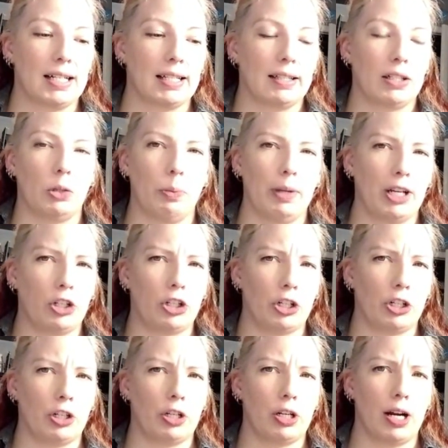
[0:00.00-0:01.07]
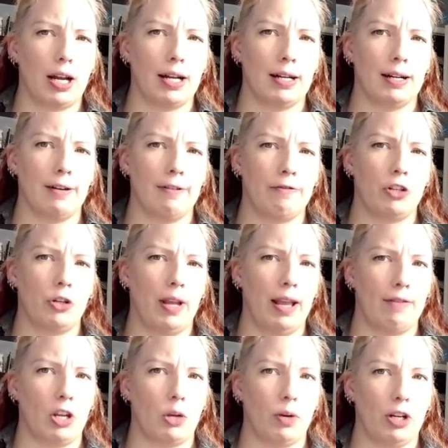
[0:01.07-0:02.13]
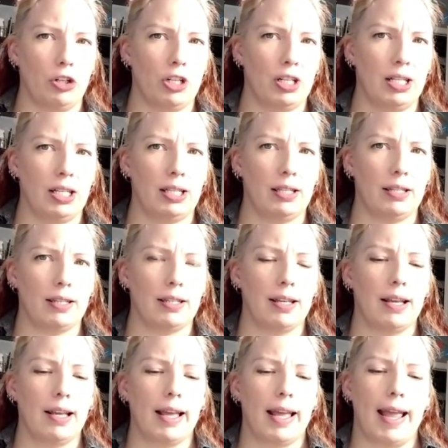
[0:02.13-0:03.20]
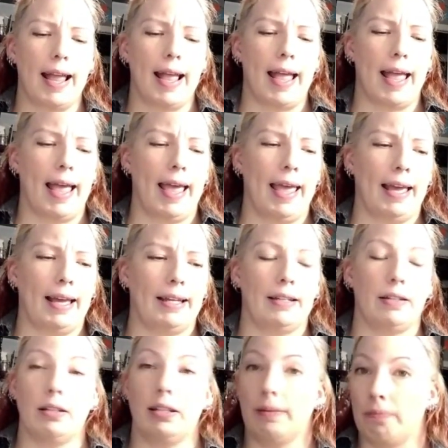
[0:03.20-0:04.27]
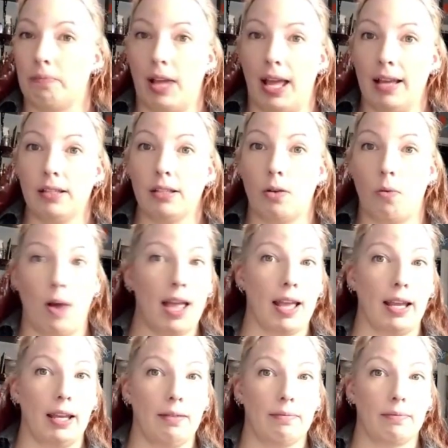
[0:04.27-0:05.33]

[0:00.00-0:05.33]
little picture of do you have any questions, and ask away.